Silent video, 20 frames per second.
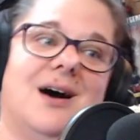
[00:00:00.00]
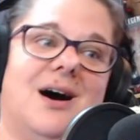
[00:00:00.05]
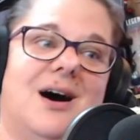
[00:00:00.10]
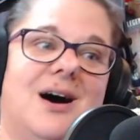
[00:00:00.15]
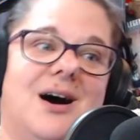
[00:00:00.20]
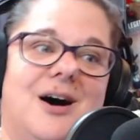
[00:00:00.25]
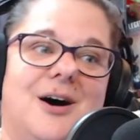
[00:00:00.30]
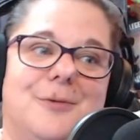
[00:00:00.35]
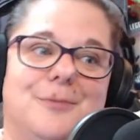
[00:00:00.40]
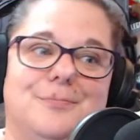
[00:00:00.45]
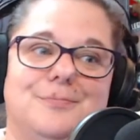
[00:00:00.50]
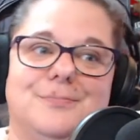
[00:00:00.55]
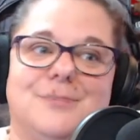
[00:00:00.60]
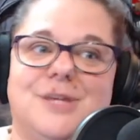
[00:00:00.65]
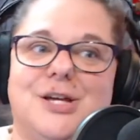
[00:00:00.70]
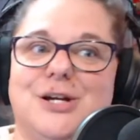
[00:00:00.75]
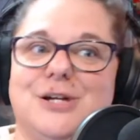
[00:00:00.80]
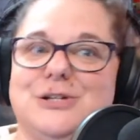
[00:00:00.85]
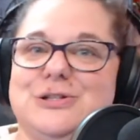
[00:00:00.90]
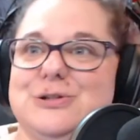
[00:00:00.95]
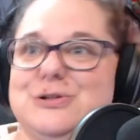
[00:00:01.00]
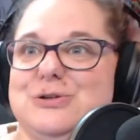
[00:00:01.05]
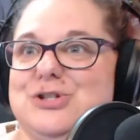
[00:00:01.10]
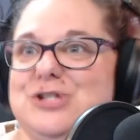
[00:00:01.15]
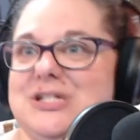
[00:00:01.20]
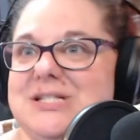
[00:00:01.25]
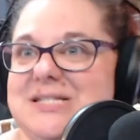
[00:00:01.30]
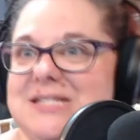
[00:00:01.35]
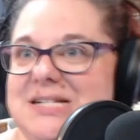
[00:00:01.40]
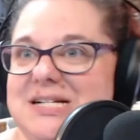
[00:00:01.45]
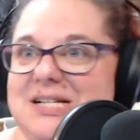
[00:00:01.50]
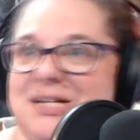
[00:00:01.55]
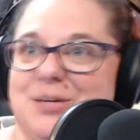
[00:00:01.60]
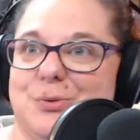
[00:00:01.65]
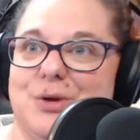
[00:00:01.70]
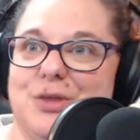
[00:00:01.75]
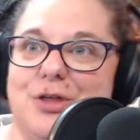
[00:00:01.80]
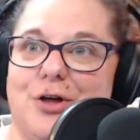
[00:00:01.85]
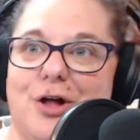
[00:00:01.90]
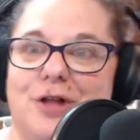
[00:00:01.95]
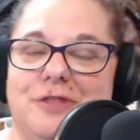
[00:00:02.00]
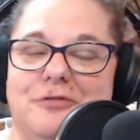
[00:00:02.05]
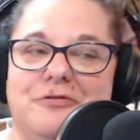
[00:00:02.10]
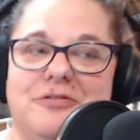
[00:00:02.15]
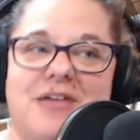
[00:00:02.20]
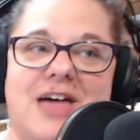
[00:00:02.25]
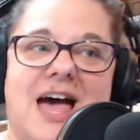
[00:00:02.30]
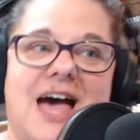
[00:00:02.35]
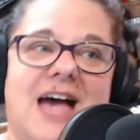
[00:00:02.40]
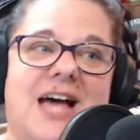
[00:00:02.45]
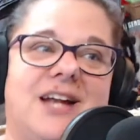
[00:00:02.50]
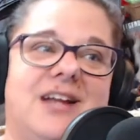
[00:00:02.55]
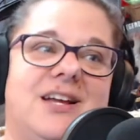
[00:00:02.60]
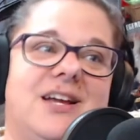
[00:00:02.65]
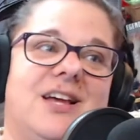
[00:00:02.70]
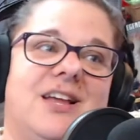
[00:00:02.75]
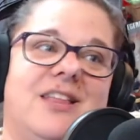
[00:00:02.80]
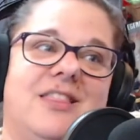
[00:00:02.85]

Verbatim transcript: you know, so she's dealing with all of that.